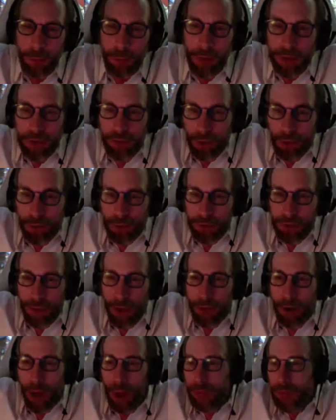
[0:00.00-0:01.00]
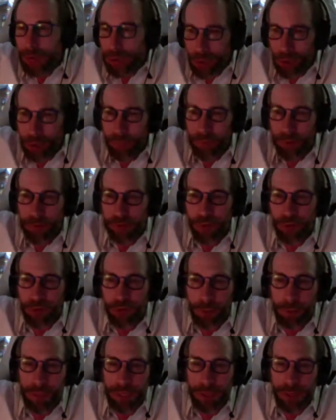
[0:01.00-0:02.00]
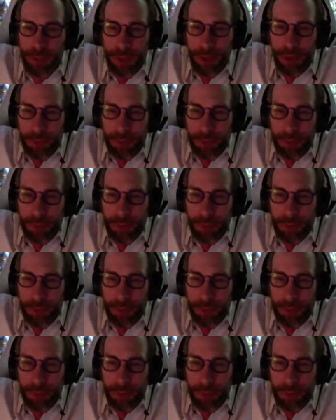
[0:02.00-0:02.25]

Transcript: but it turns out other universes could be